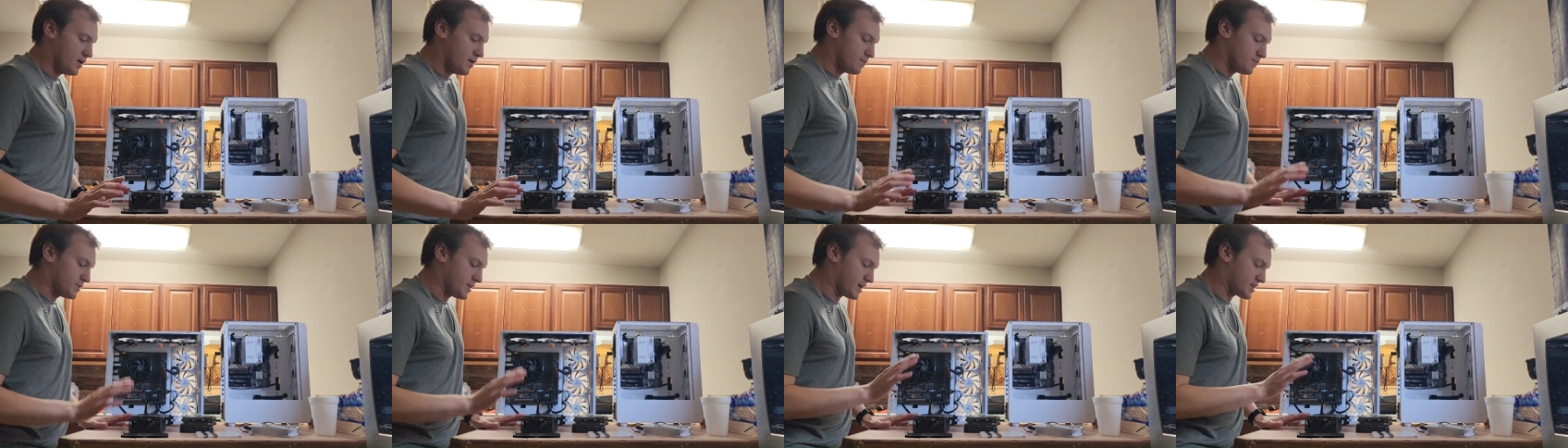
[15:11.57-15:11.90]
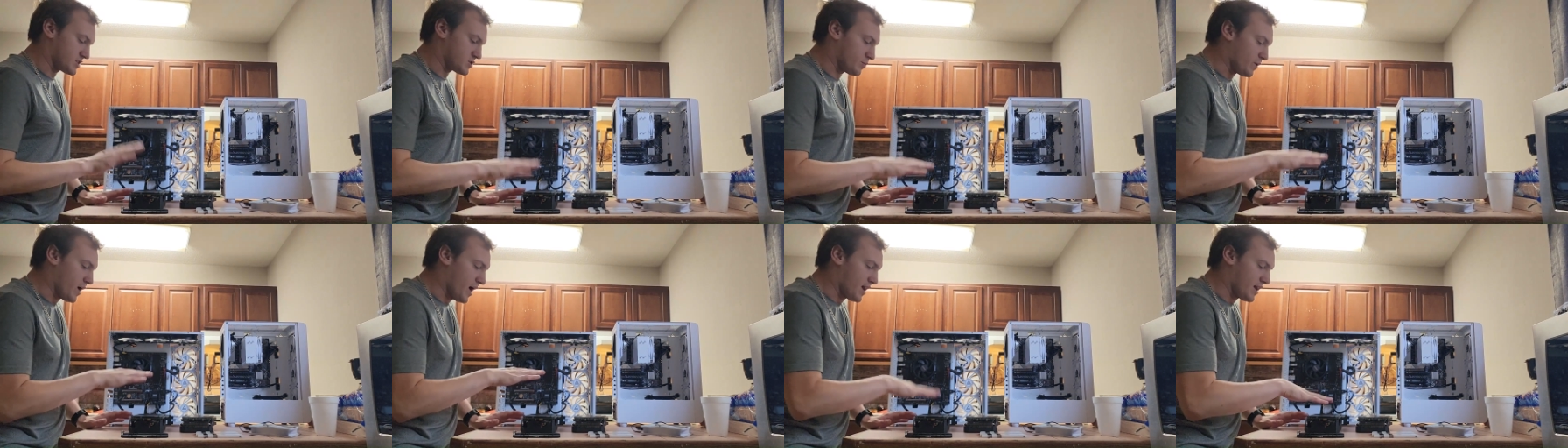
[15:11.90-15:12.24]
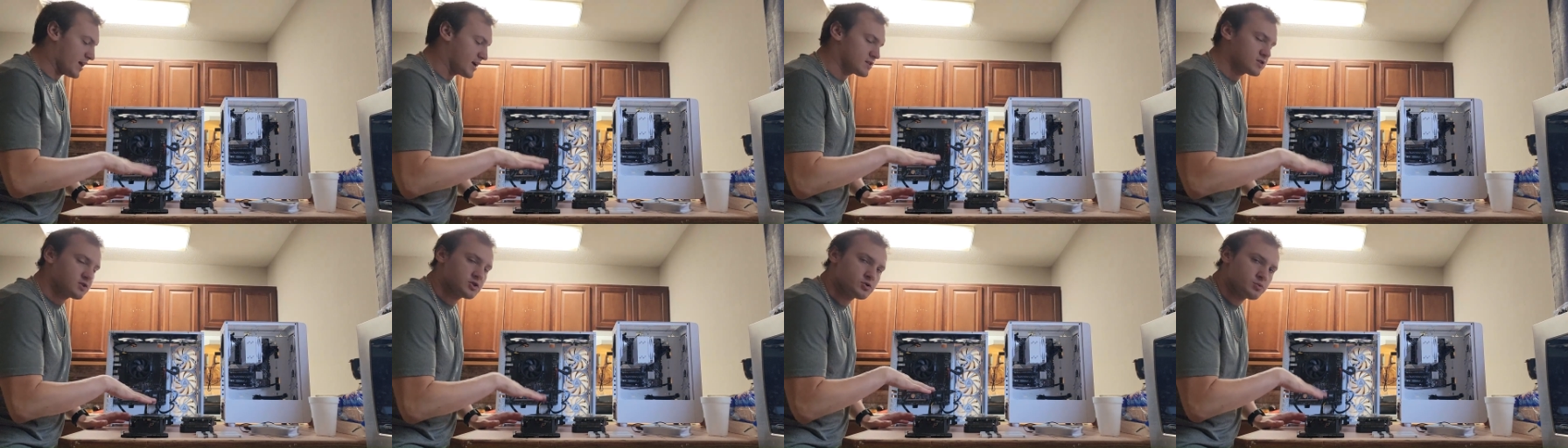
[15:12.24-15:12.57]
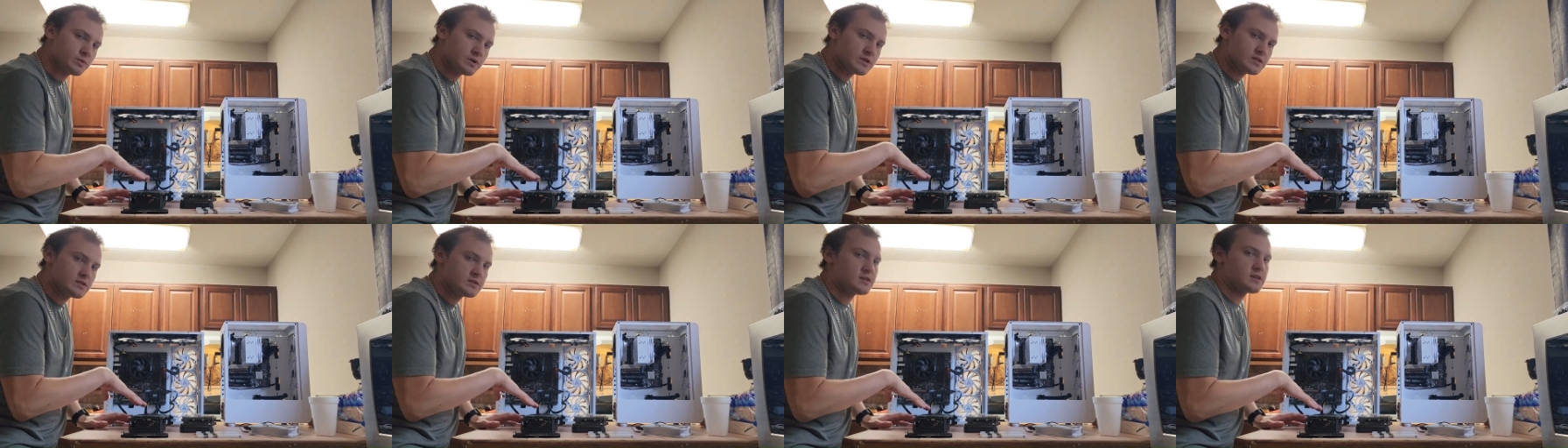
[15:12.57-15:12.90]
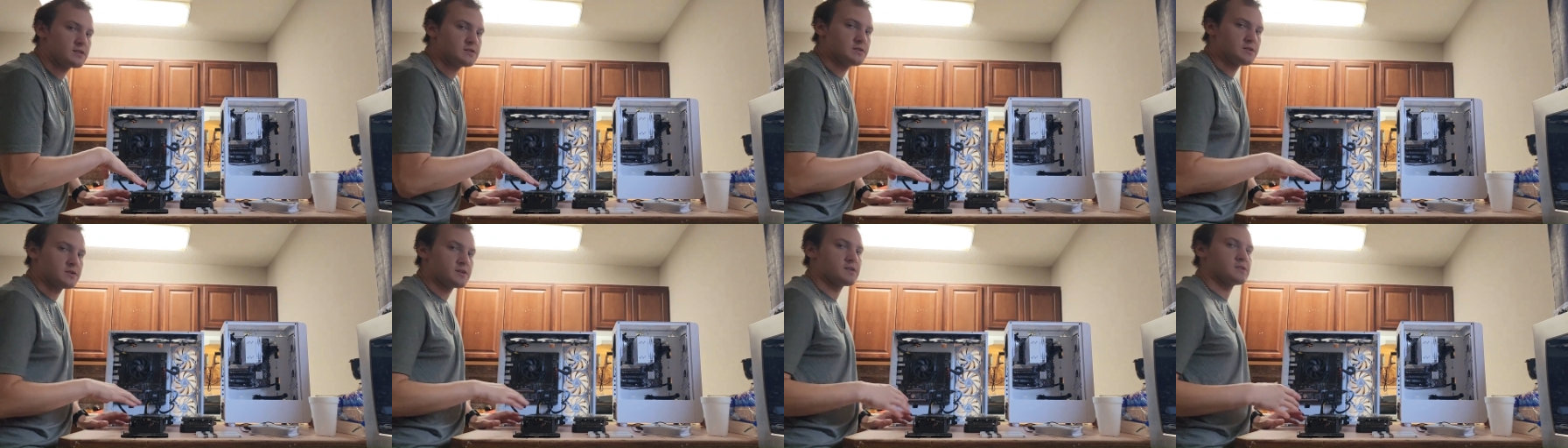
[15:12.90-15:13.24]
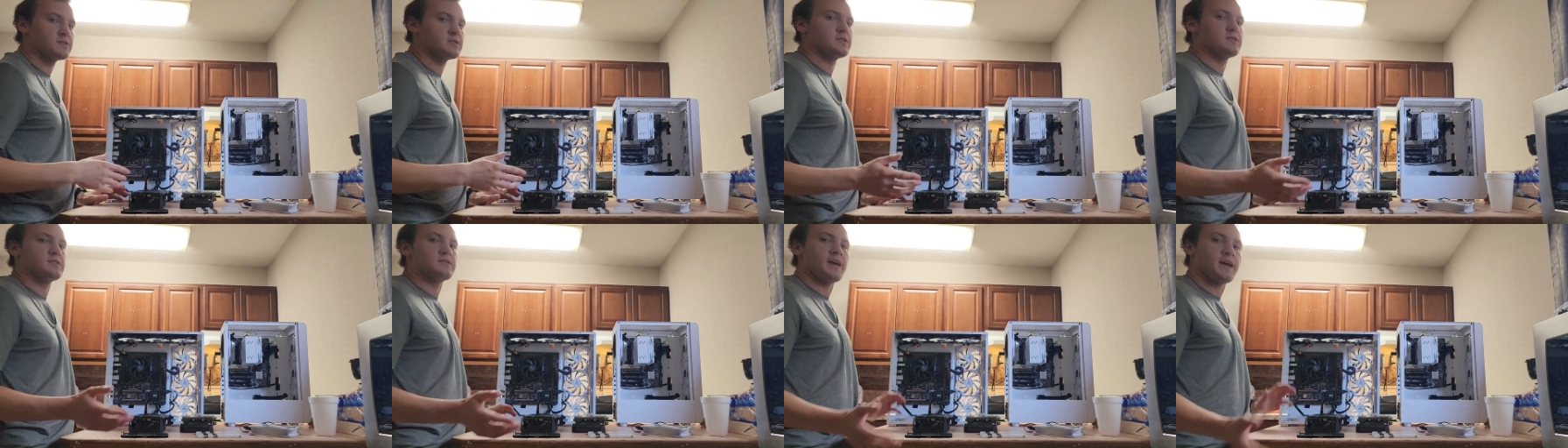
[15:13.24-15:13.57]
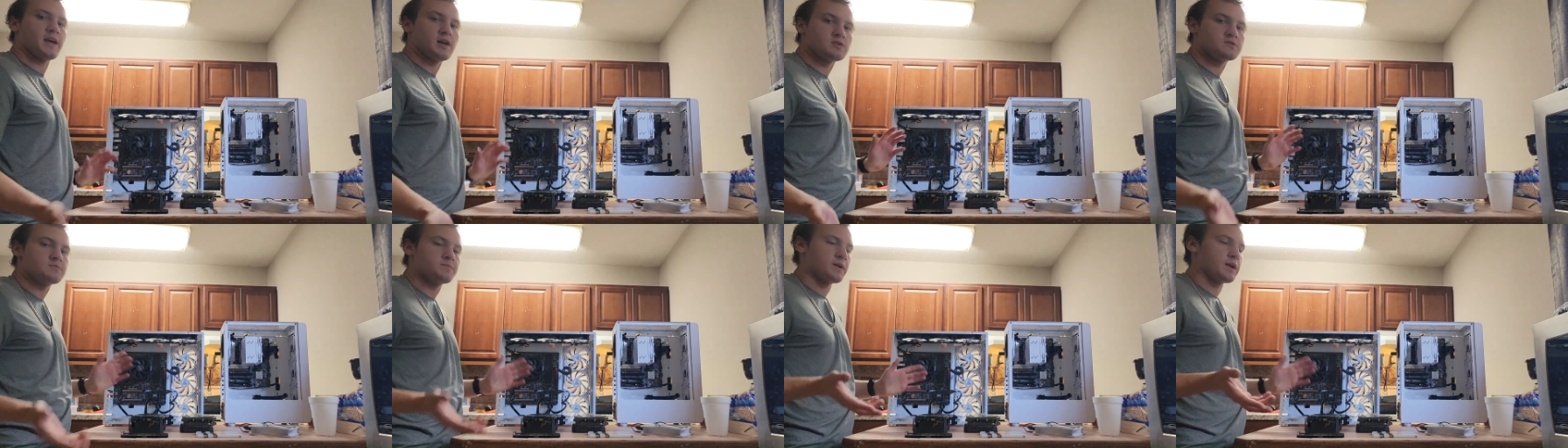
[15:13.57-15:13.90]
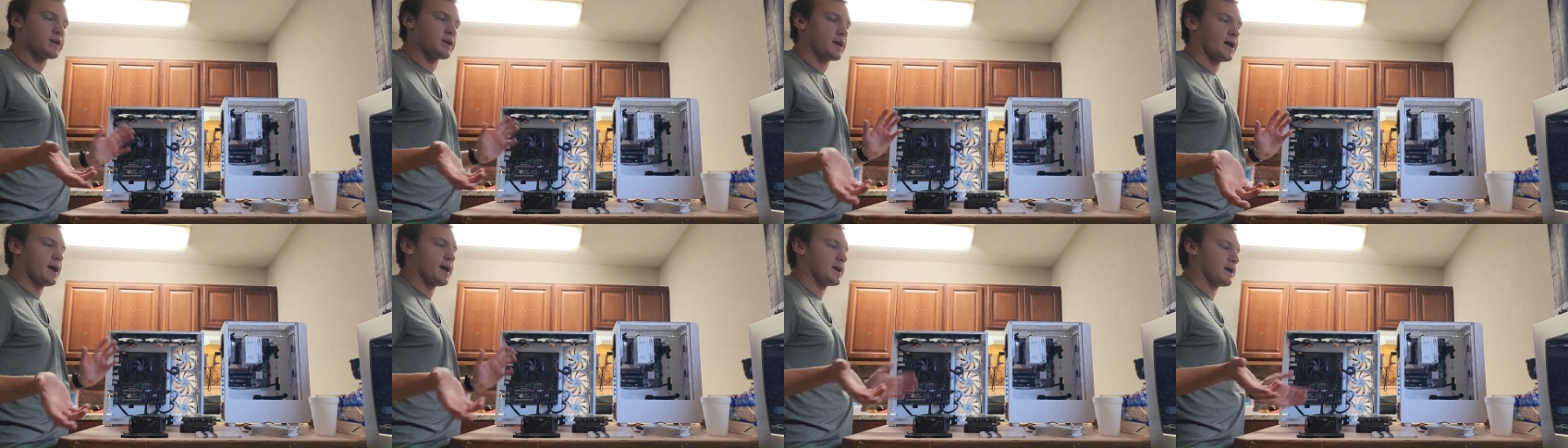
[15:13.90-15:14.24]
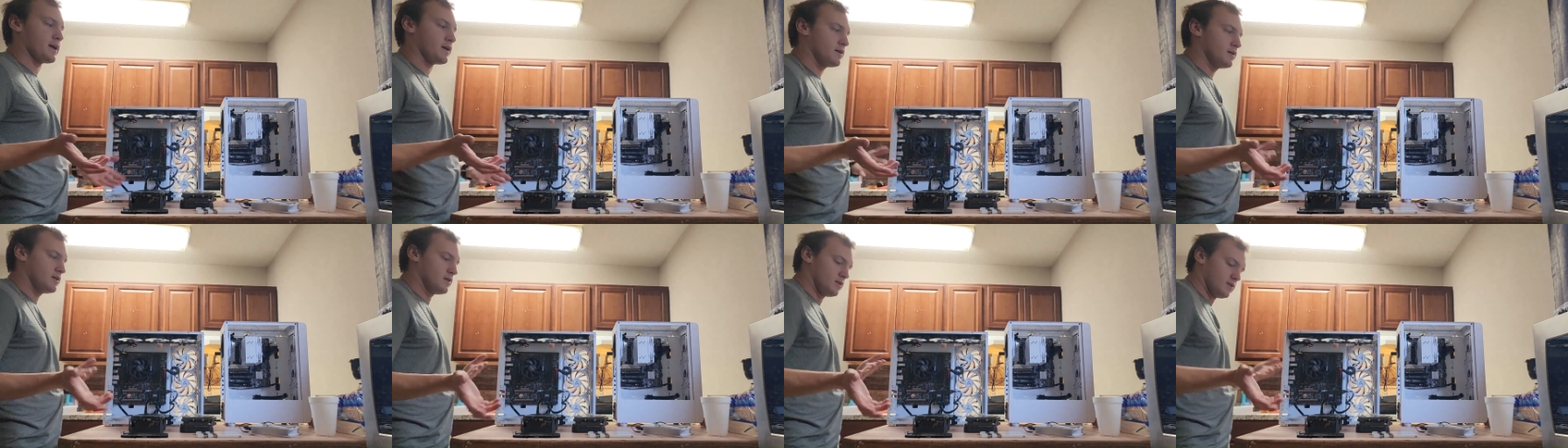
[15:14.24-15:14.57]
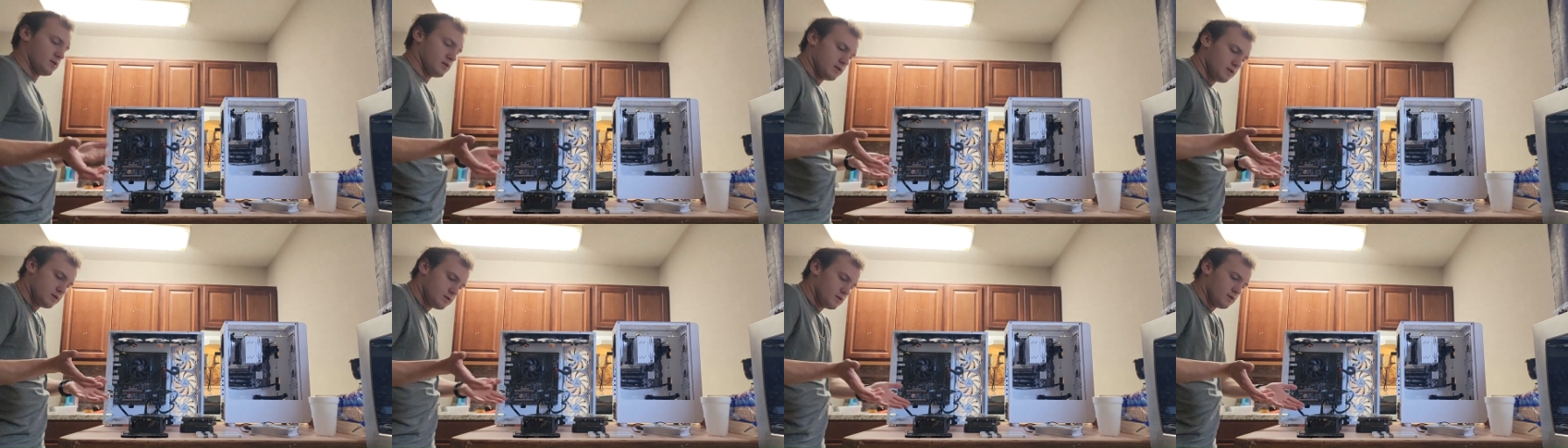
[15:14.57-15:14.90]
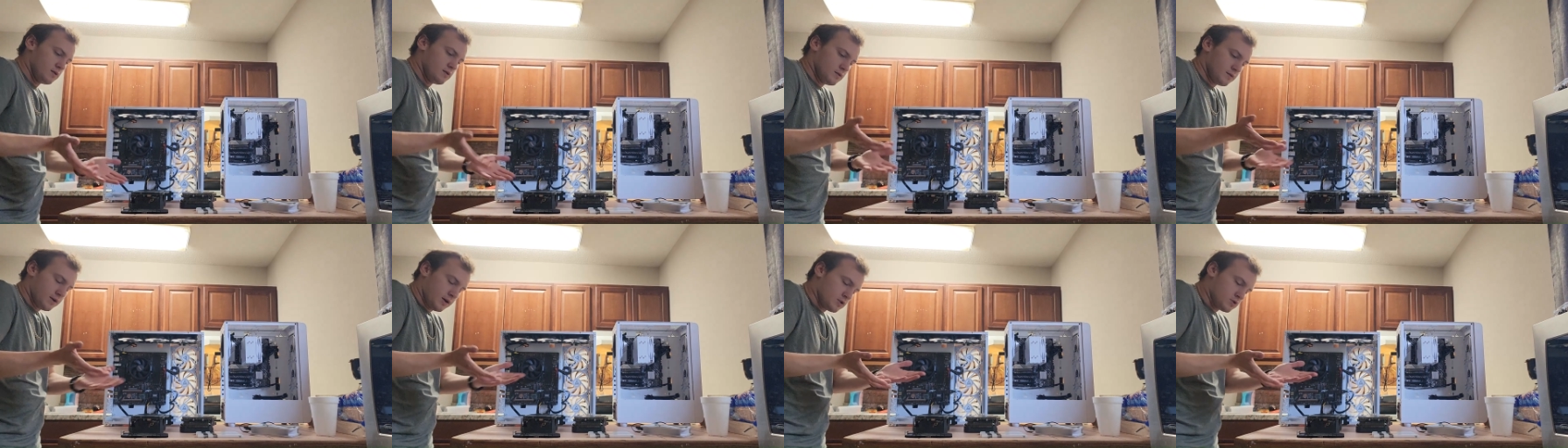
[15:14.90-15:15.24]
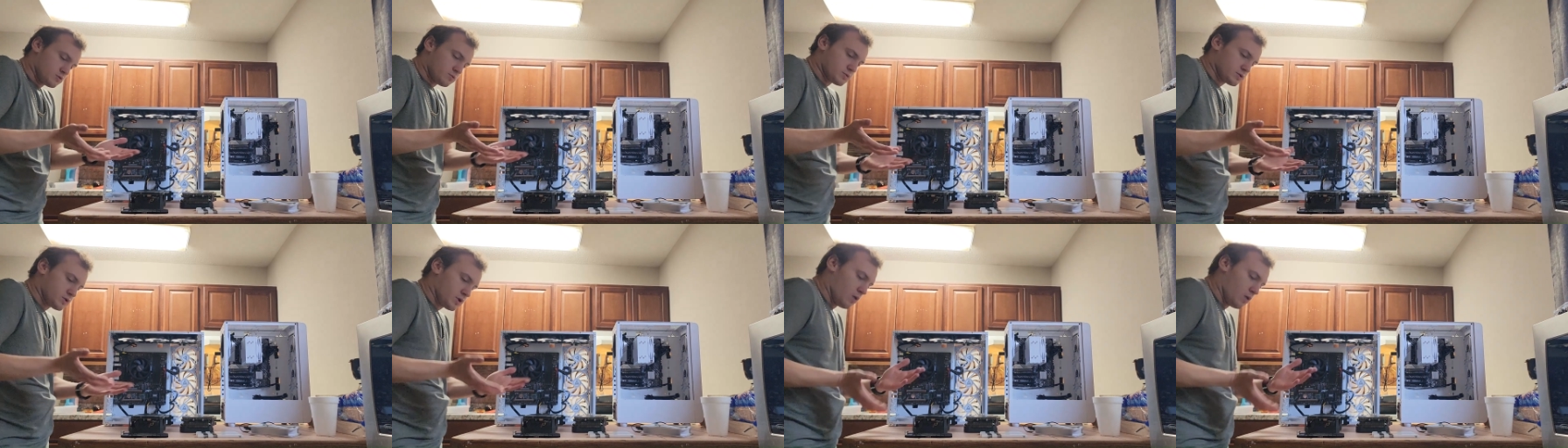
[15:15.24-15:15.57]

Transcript: but that's why I like the 2060, because it tells me, hey, here's what's